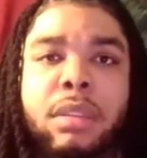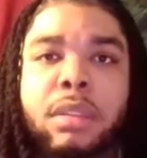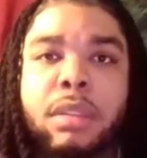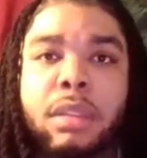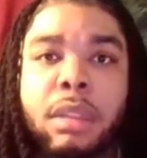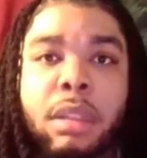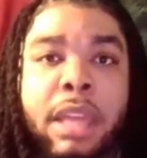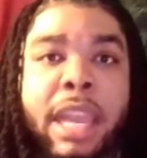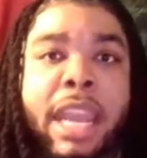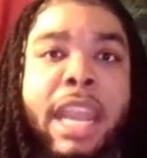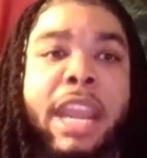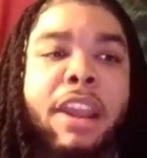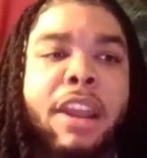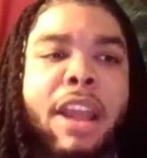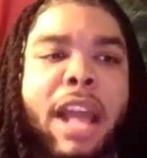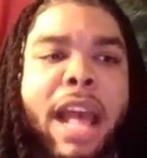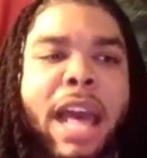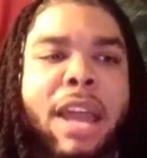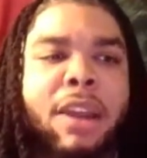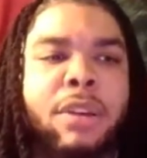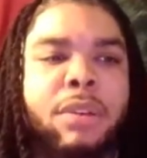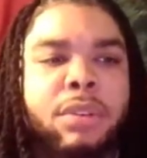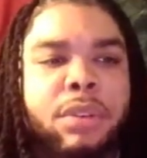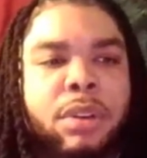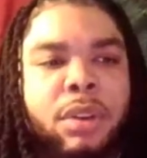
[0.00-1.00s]
there.
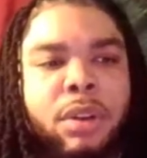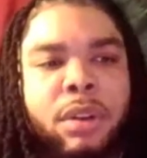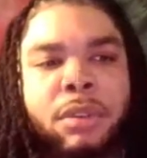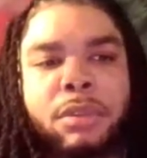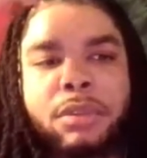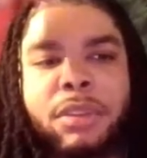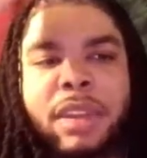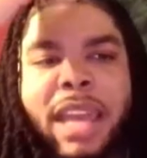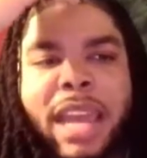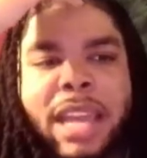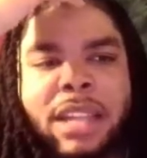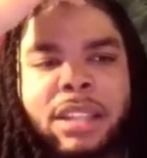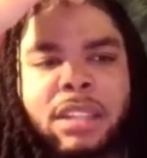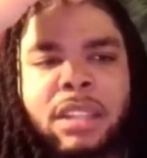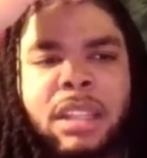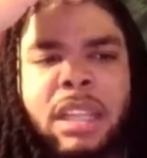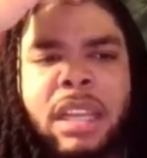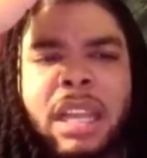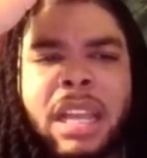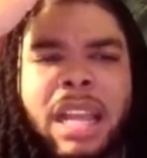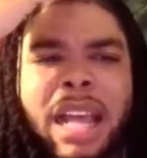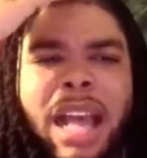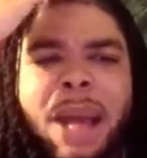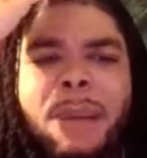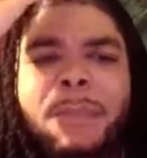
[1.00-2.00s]
I don't know if he had.
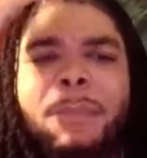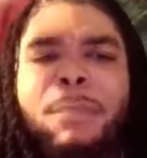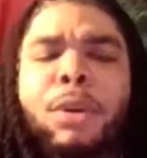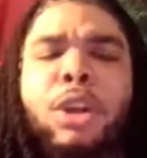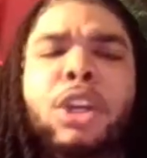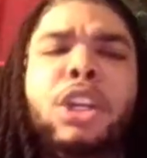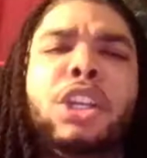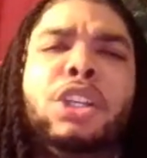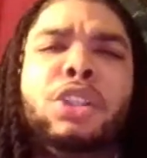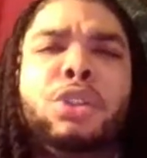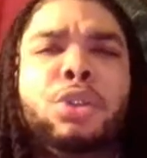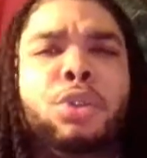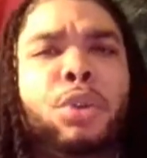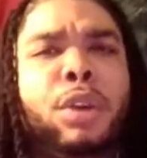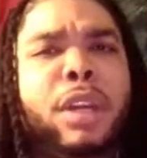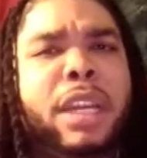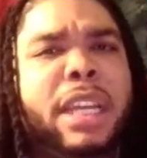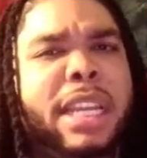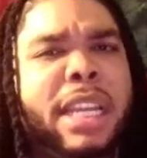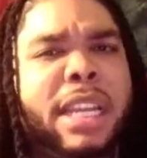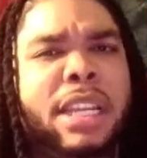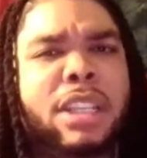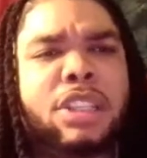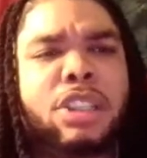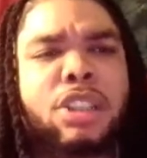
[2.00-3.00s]
I'm pretty sure he
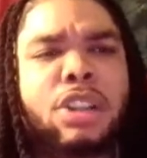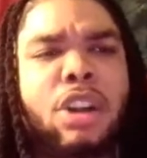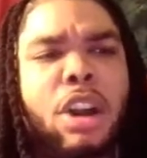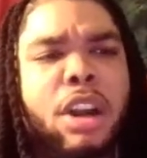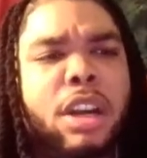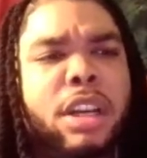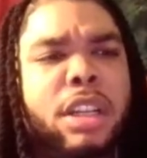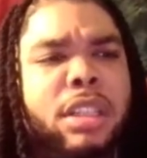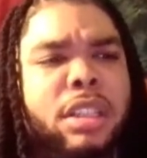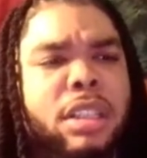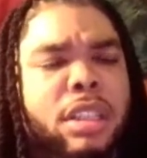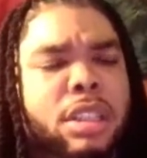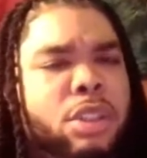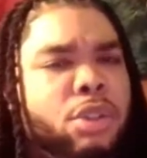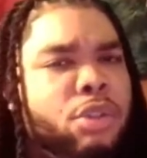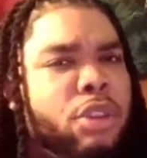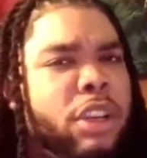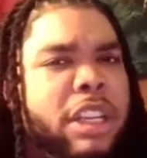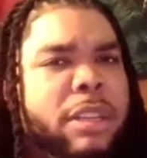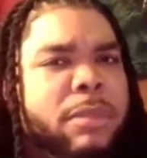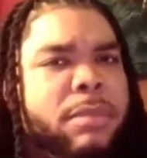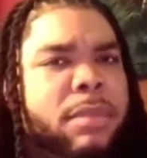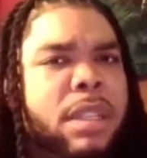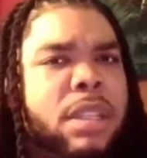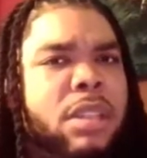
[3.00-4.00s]
had started the
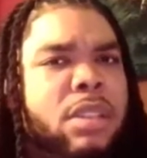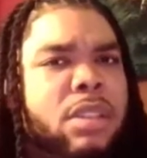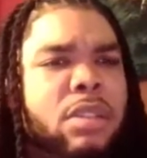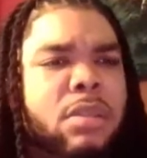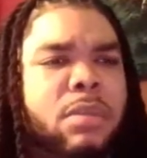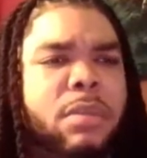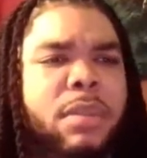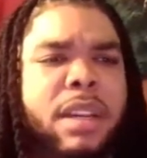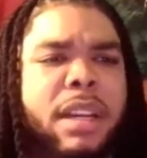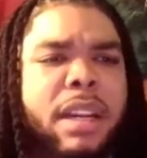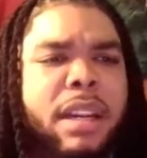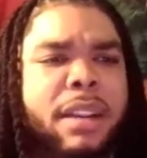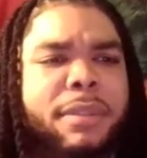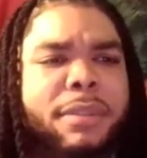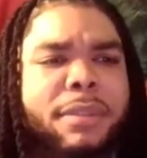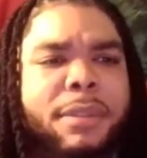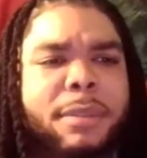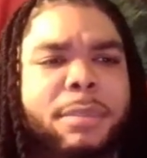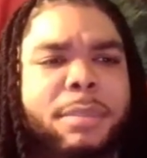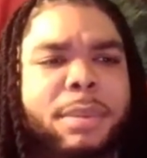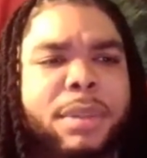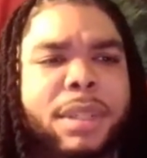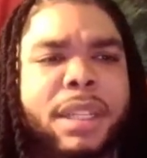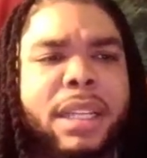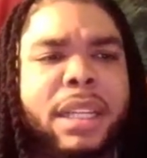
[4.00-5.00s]
treatments or whatever,
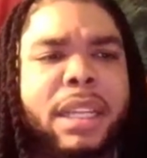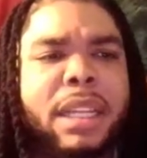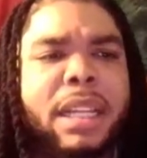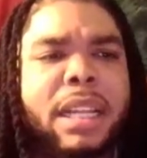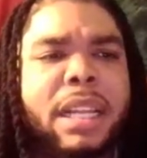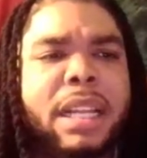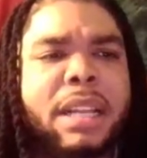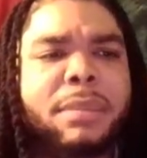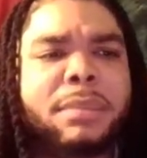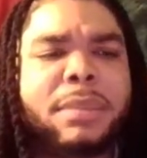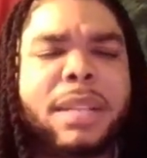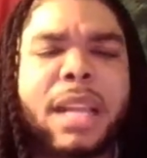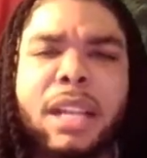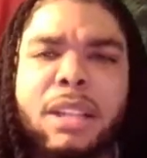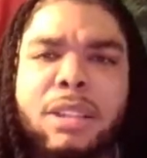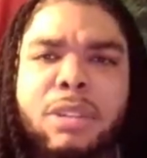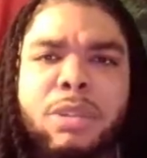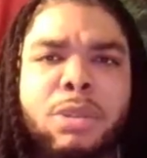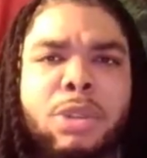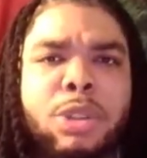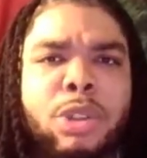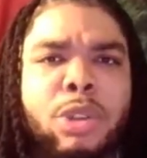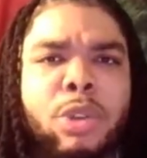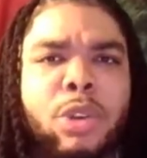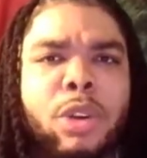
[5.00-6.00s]
but I'm not too
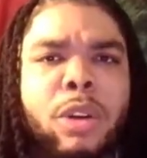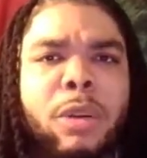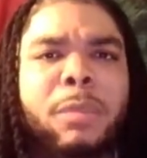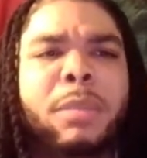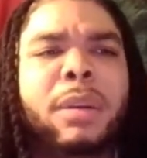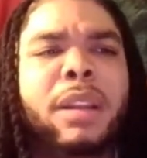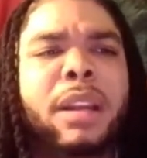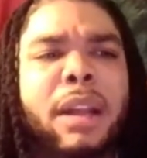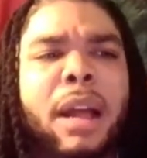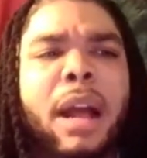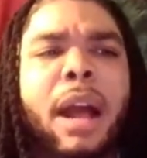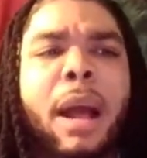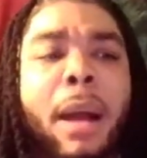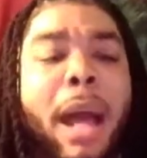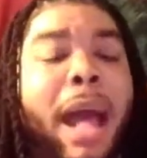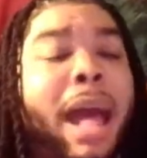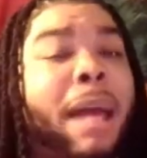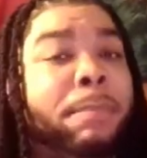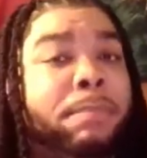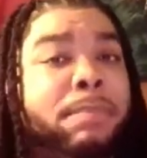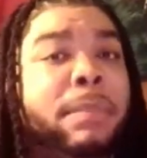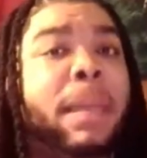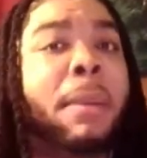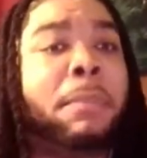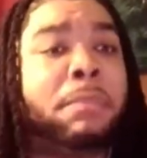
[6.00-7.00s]
sure. But
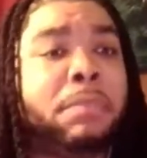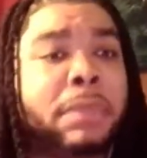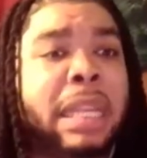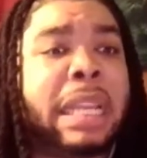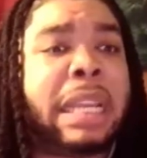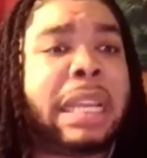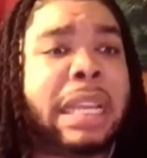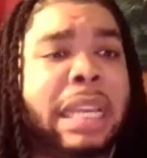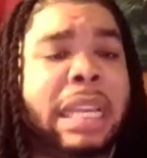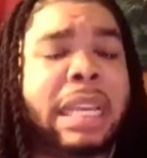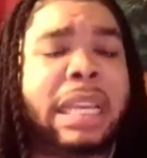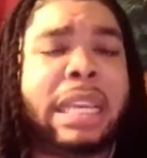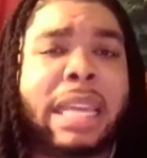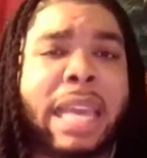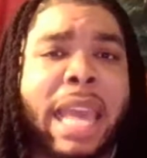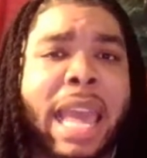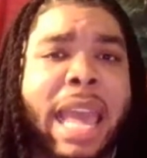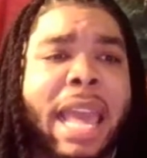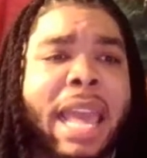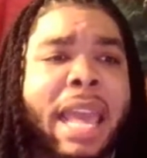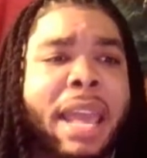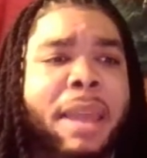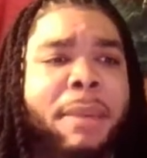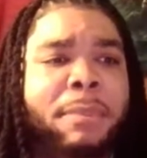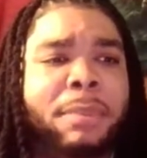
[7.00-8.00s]
I'm thinking he
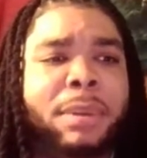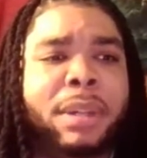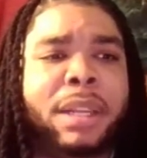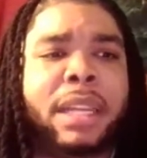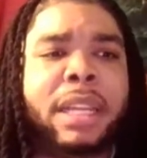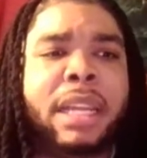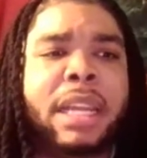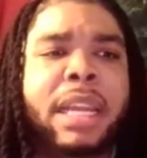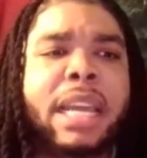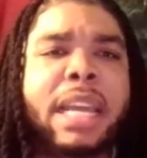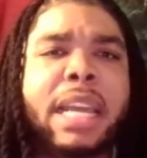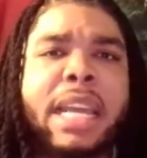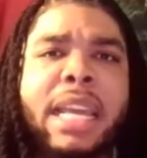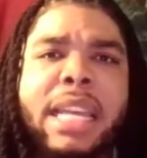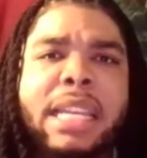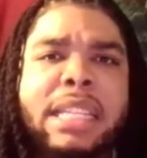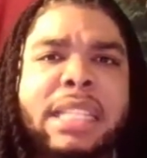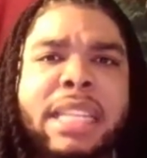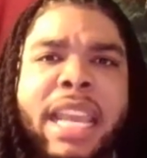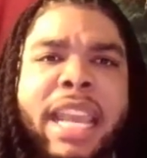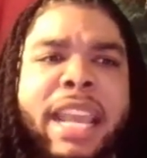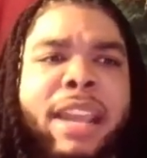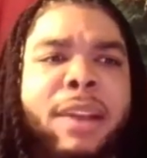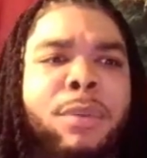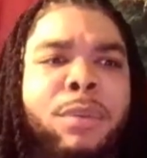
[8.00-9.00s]
had. But his
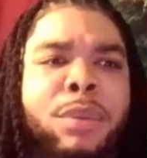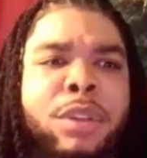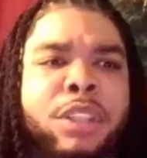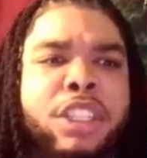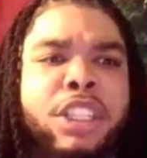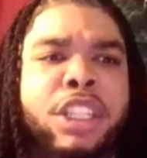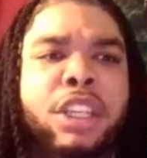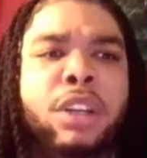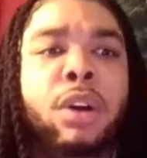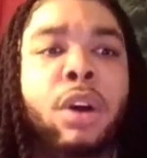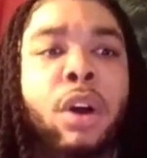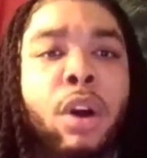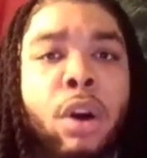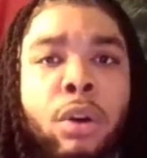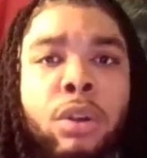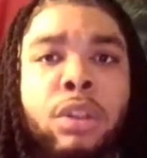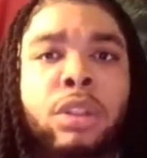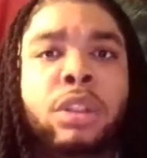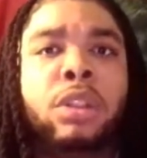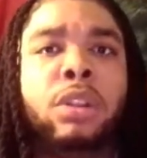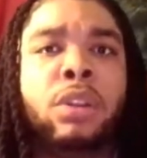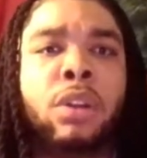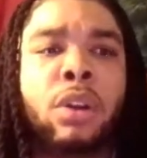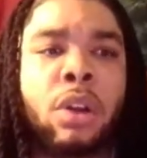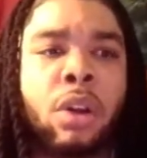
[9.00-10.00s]
hair was still
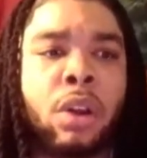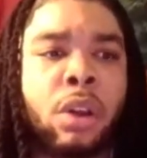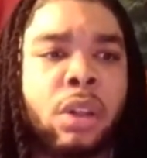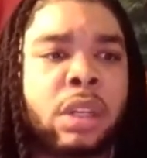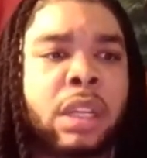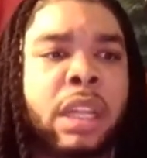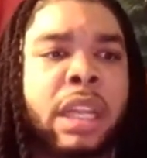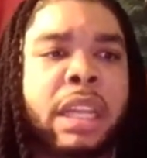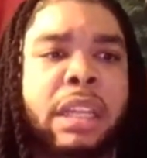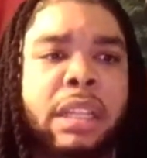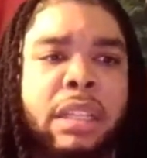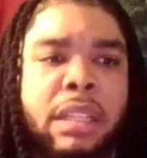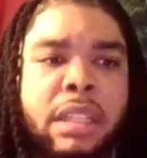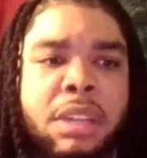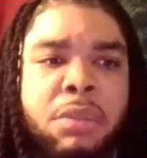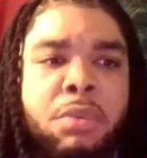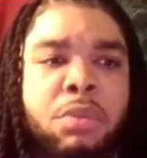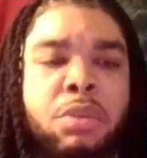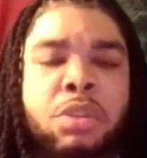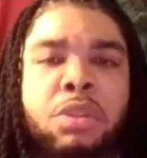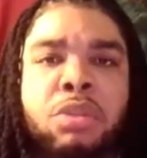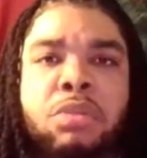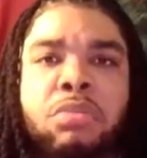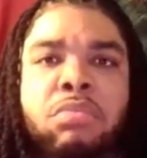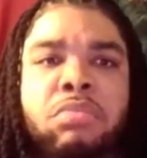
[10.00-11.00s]
holding on. Like it
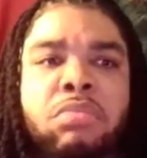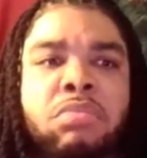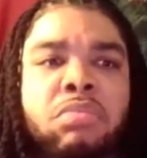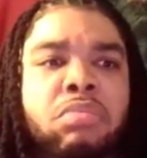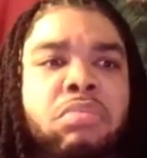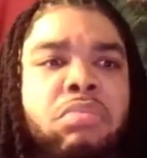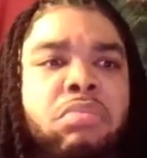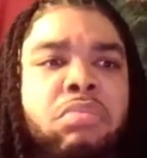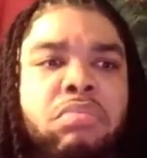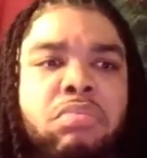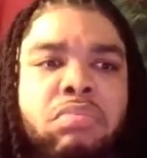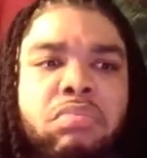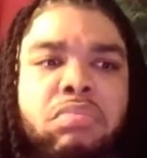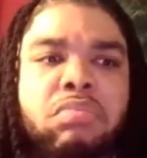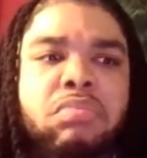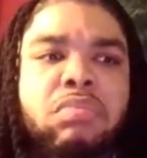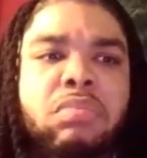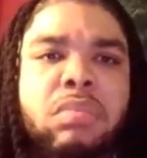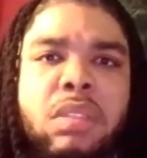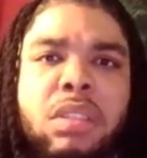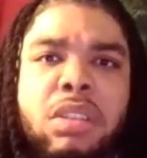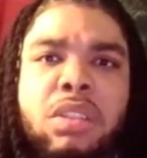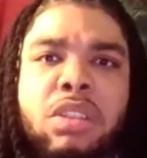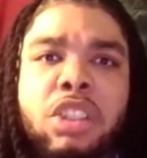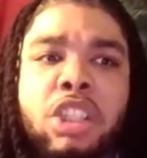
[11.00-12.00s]
was
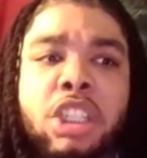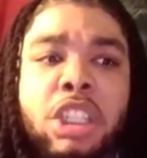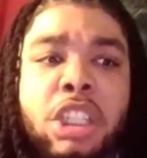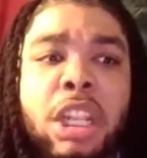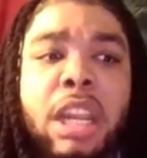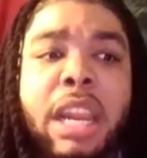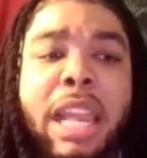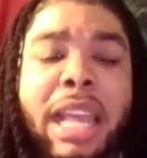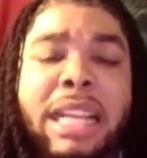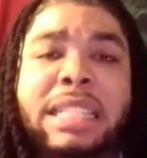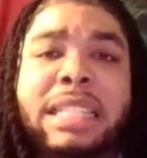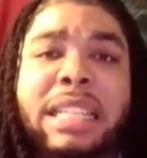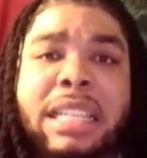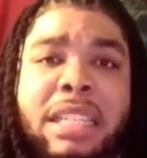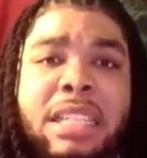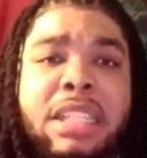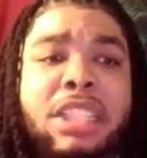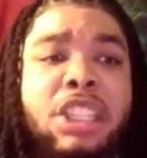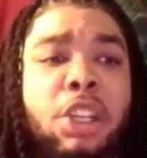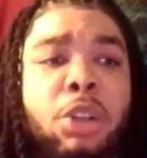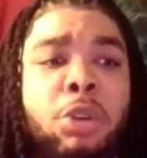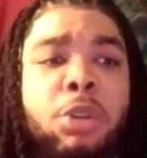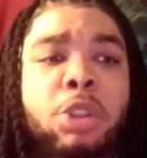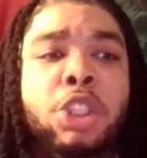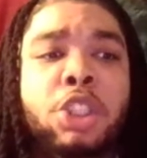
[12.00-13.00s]
still, like I said,
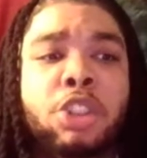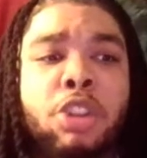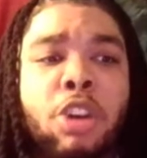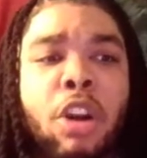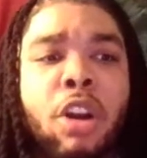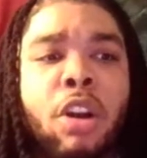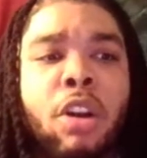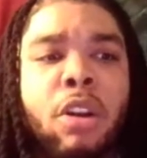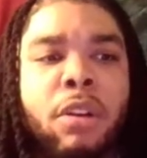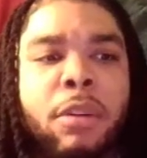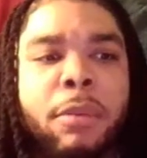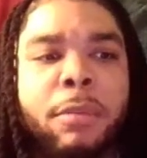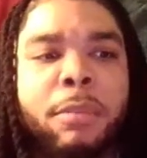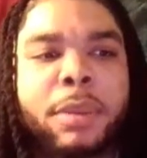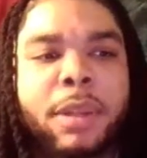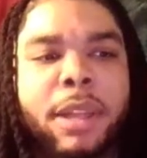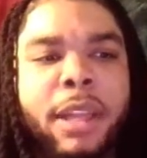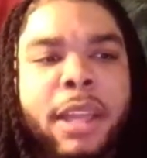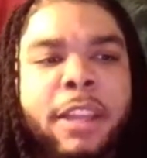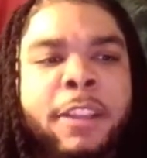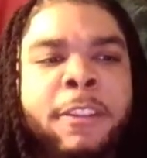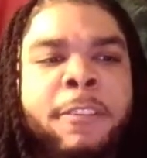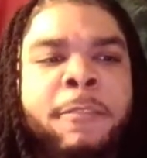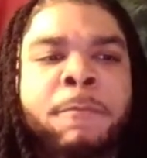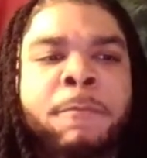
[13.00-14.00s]
still strong. But